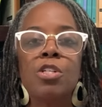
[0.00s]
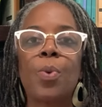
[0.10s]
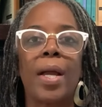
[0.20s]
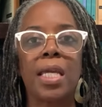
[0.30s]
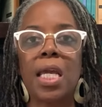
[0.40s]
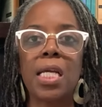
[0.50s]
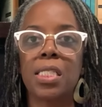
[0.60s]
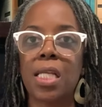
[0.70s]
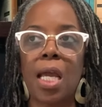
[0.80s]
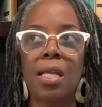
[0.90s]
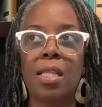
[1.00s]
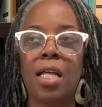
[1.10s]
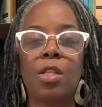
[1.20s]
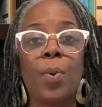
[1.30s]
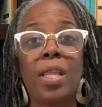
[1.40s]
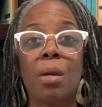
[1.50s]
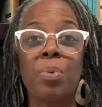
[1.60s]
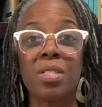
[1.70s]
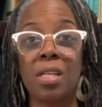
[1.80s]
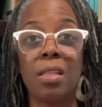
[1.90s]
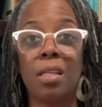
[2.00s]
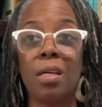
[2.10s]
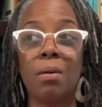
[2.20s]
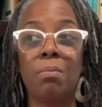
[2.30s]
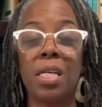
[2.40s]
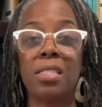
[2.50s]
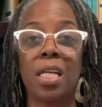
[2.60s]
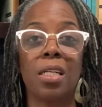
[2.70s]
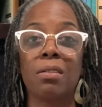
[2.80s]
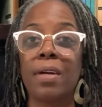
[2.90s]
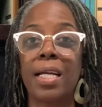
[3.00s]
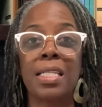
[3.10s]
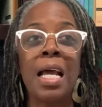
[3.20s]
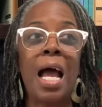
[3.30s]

So I can't say that the way they present them is incorrect.